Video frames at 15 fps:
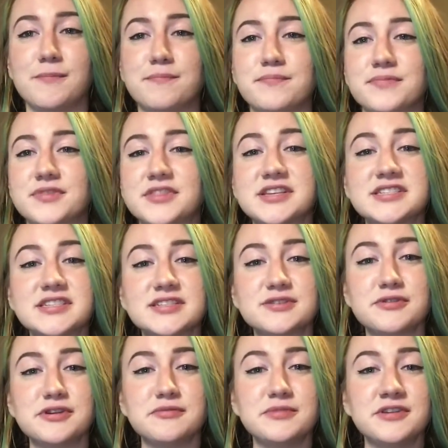This is
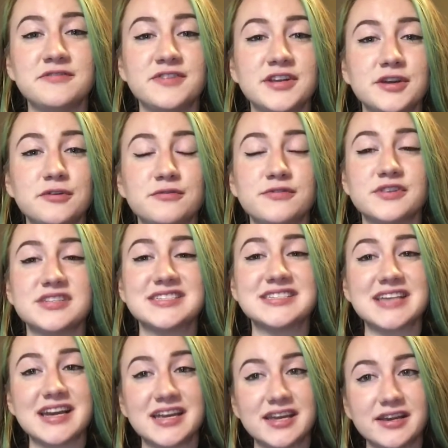going to be a video for the
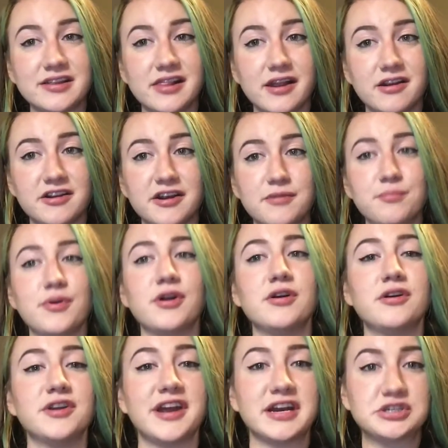second clarinet part
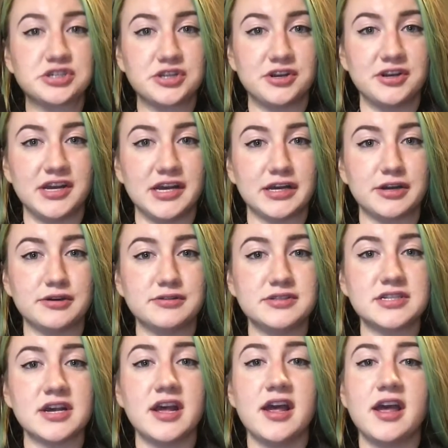on Ashlon Echoes.
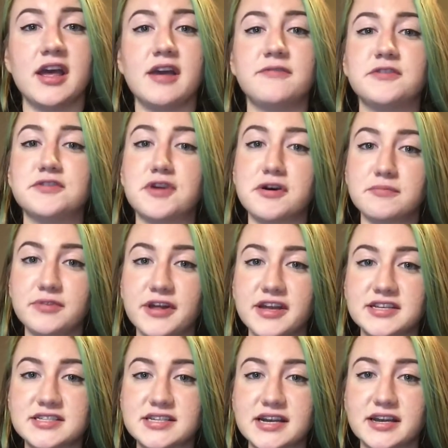If you're not
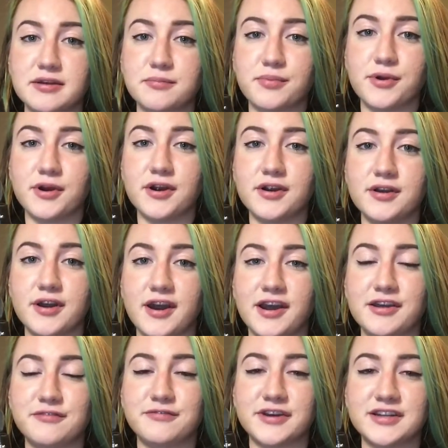playing second part, I
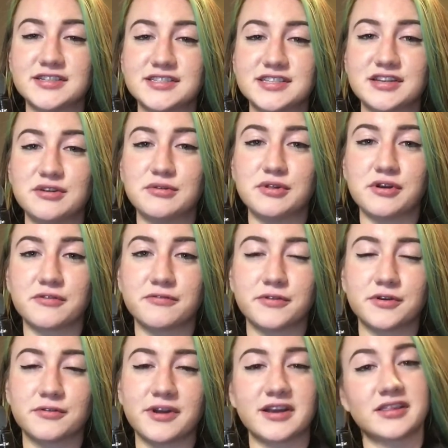advise that you look for the
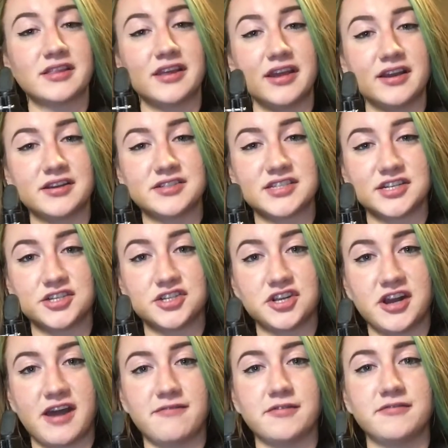correct link because I should
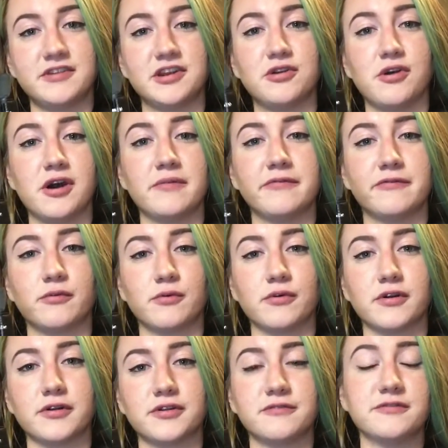have a video up
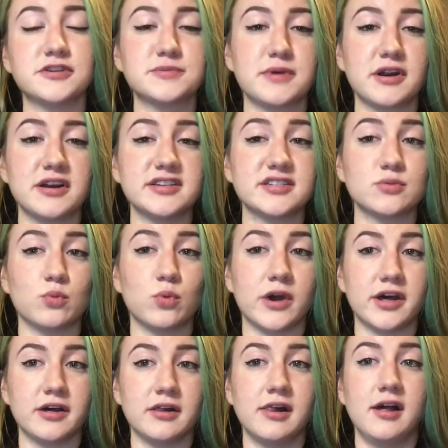for the first part as
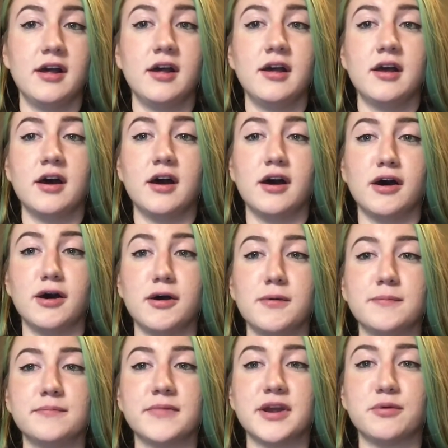well.
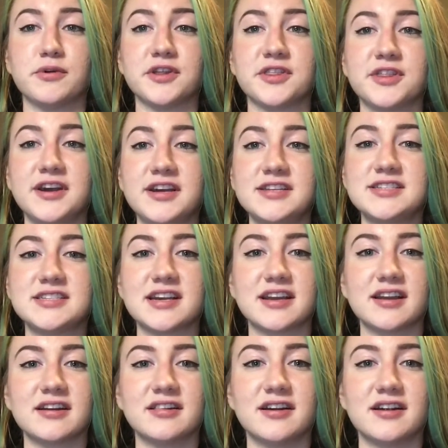And with that,
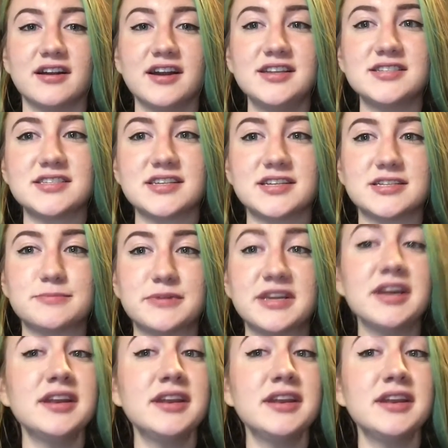second clarinets, let's begin.